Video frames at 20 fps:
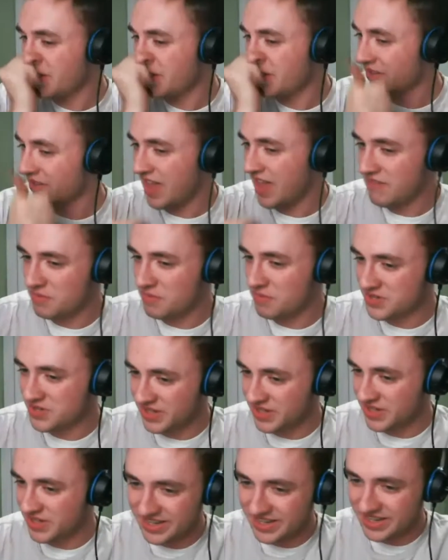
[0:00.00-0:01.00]
and you'll have it
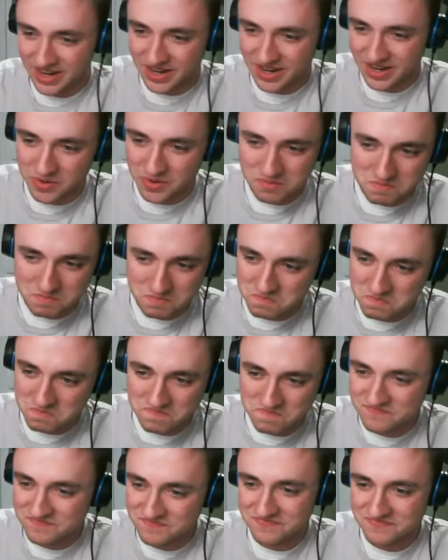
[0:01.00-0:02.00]
machined. I go,
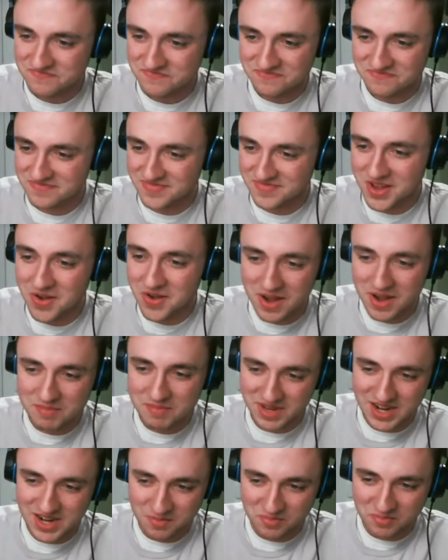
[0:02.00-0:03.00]
no, I
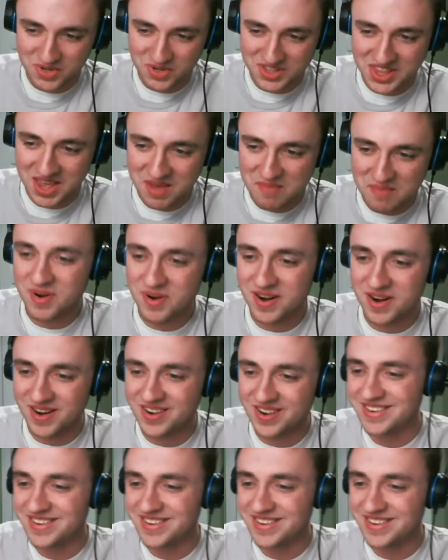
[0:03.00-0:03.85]
mean I'll print that part.